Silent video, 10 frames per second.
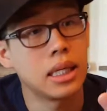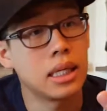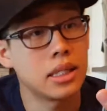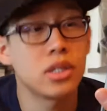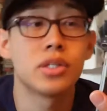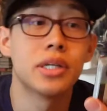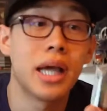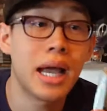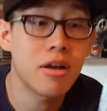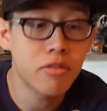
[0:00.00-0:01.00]
it's good to
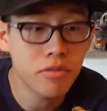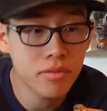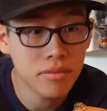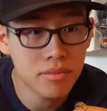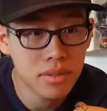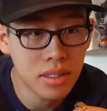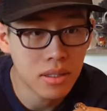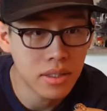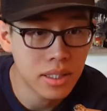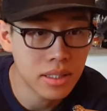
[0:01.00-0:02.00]
have. I
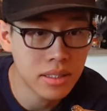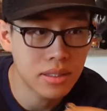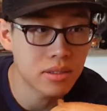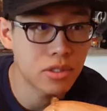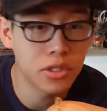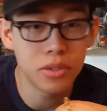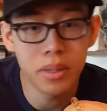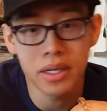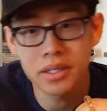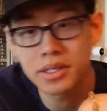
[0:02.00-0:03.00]
don't think there's too
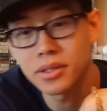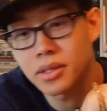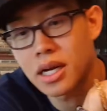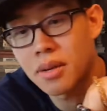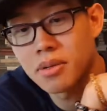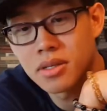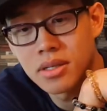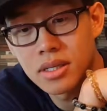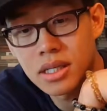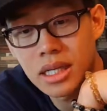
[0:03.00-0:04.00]
many sealed copies of
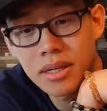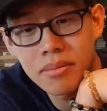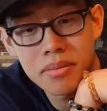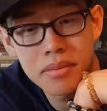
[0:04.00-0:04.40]
this game.